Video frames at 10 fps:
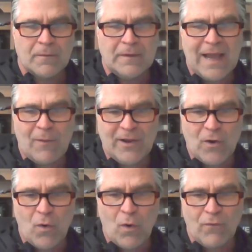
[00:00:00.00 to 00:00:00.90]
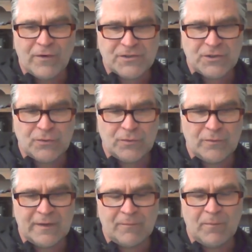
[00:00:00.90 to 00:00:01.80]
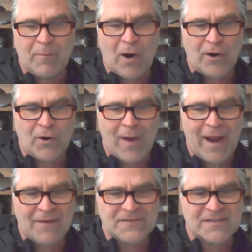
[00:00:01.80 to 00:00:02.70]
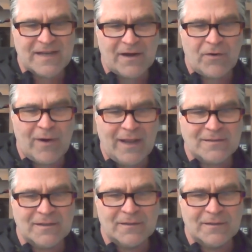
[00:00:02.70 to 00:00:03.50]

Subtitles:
Now I go over to the bar graphs. Is that correct?